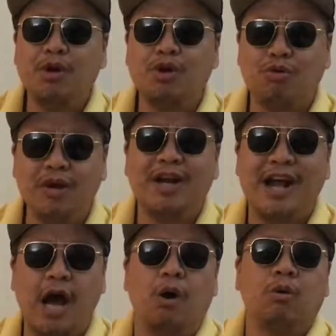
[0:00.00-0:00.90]
to grit it
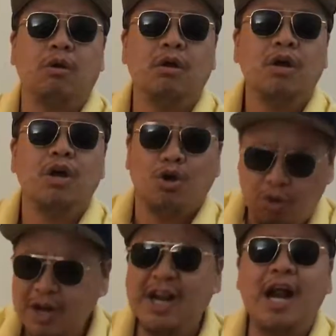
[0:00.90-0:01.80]

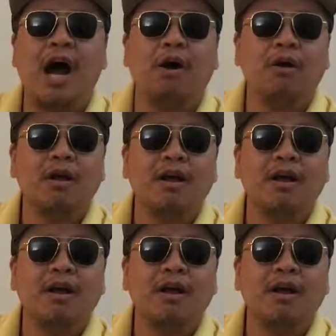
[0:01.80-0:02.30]
out.